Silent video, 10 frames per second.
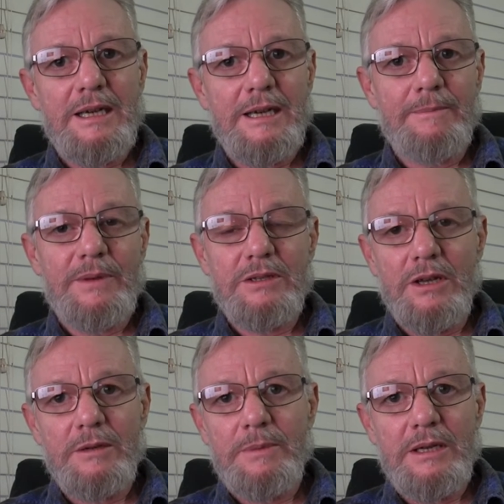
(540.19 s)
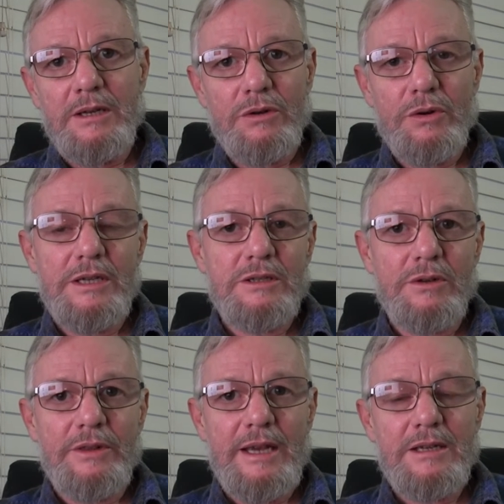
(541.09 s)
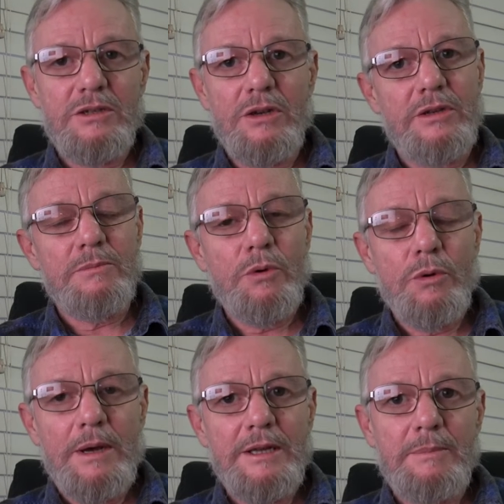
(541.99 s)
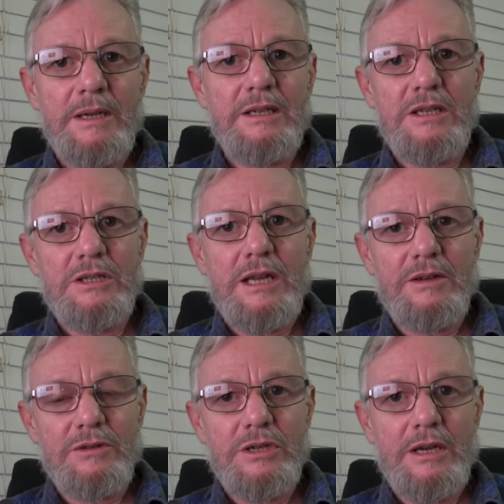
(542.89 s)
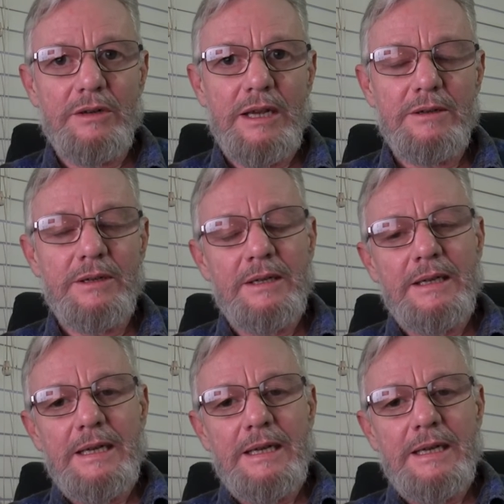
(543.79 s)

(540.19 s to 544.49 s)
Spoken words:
There's going to be an increase on that, there's more money being dished out and shelled out.